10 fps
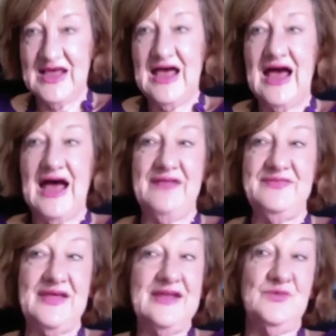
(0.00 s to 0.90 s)
And
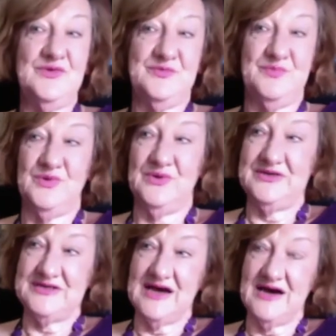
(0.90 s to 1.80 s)
then it was pointed
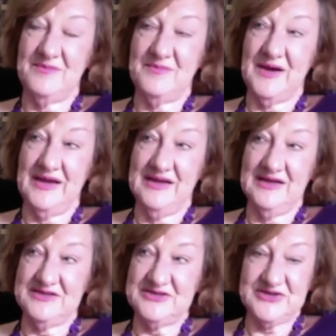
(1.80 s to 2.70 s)
out by
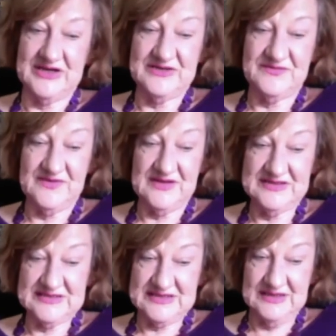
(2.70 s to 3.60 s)
illustrator
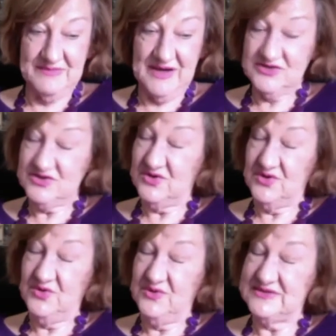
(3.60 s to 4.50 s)
Felicity Marshall,
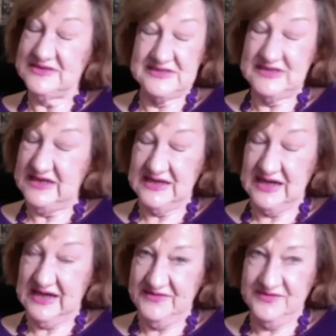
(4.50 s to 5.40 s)
who is indeed a
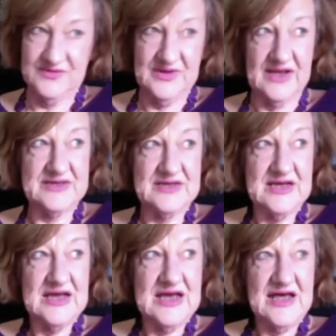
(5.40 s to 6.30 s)
hazelnut,
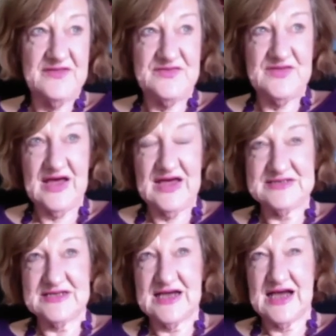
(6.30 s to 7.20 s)
that
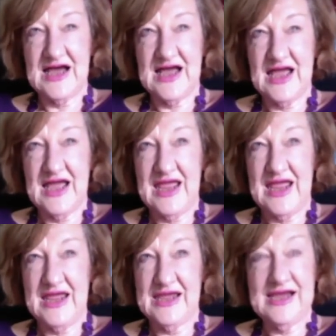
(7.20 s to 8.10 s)

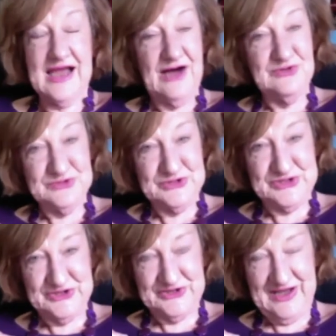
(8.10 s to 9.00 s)
a
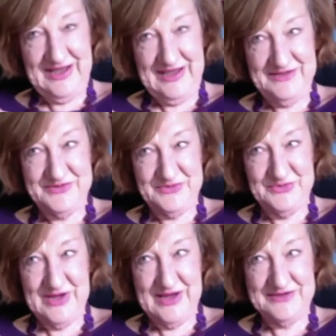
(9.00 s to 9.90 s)
cultured
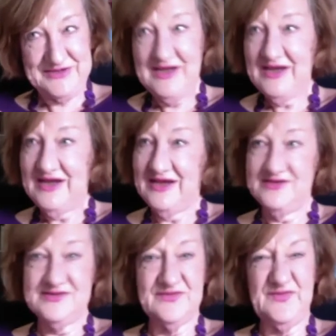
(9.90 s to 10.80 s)
hazelnut
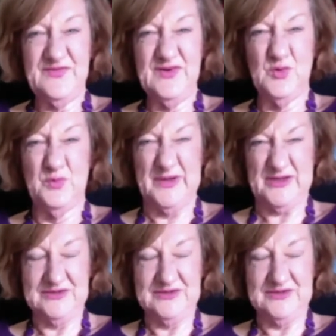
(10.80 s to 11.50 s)
is a filbert.